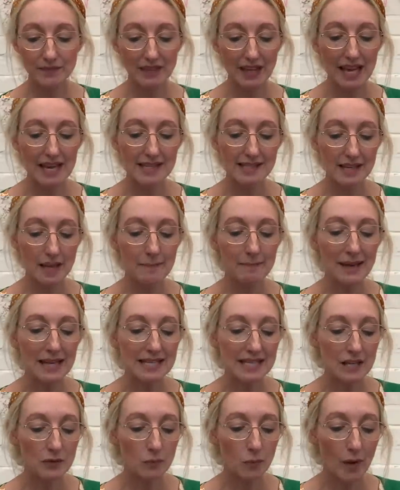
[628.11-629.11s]
It's a
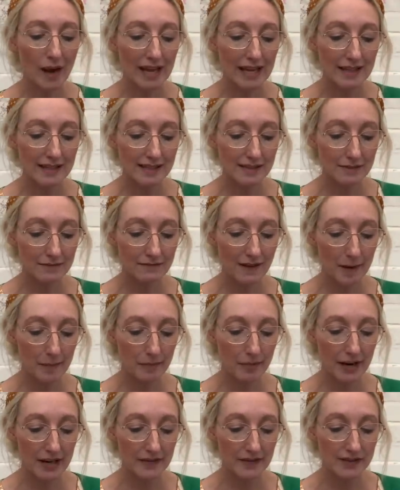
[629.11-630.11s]
medium weight
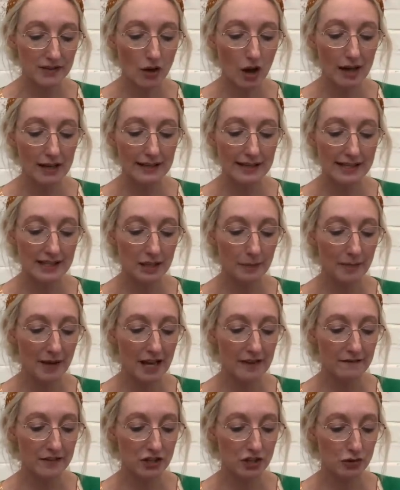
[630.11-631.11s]
fabric that's got a little bit
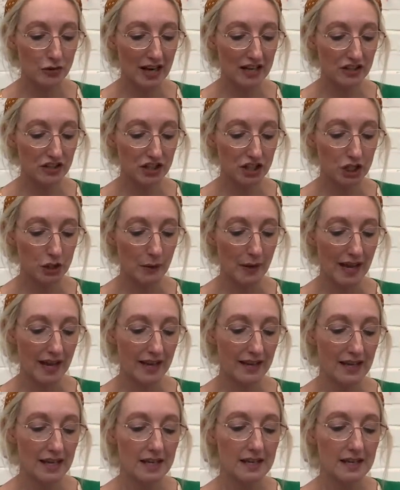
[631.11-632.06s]
of a stretch to it.